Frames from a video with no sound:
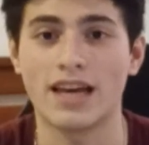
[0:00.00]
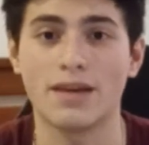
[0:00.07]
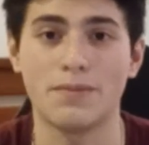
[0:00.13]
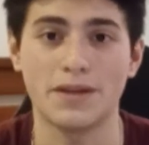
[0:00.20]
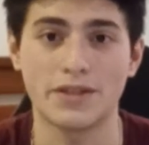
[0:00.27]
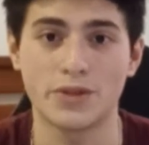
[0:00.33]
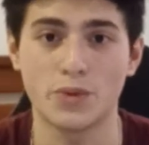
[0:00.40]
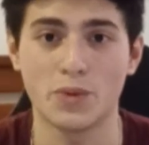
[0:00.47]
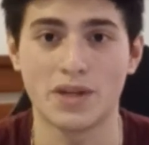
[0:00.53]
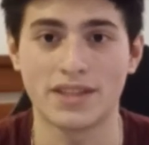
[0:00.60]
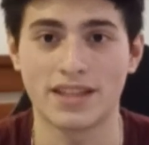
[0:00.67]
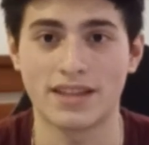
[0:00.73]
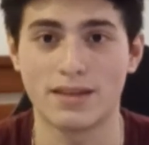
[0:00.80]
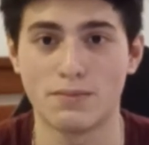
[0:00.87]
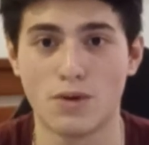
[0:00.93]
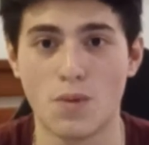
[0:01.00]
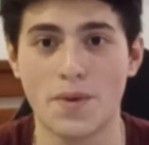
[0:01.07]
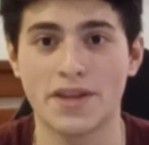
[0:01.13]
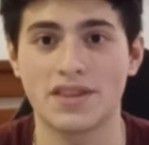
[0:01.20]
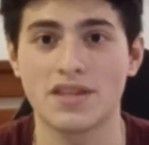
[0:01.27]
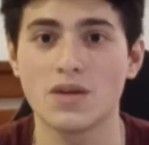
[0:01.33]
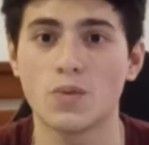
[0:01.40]
an IB student at the
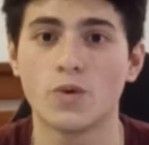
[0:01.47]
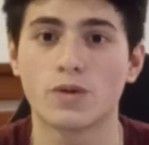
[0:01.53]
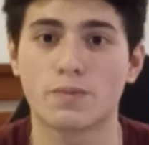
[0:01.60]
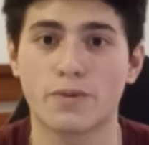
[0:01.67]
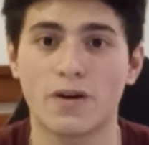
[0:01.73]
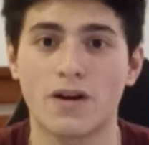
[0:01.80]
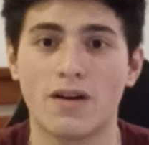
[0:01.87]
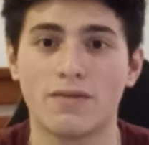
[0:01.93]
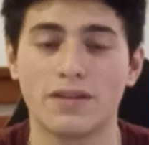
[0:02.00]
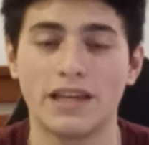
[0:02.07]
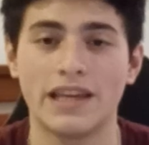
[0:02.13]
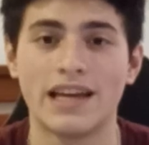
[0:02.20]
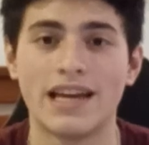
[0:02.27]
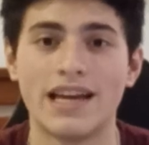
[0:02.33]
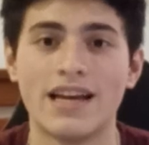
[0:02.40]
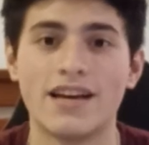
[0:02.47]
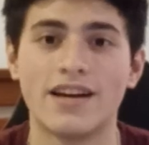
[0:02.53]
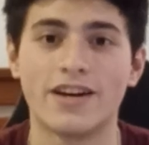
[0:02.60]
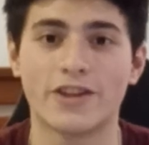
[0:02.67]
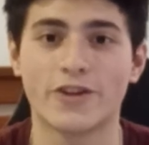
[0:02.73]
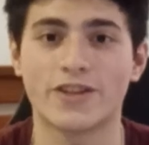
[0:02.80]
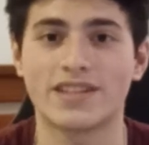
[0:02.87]
moment, you would probably
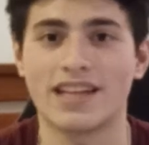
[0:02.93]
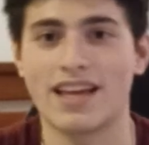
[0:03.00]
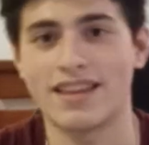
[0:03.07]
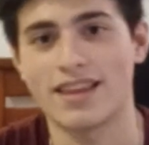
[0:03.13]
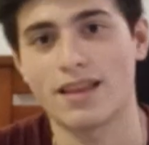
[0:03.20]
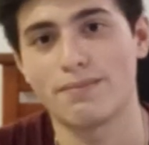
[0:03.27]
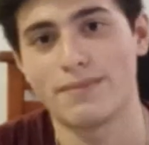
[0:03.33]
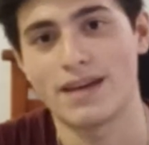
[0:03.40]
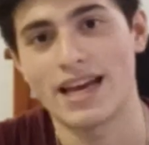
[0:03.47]
understand that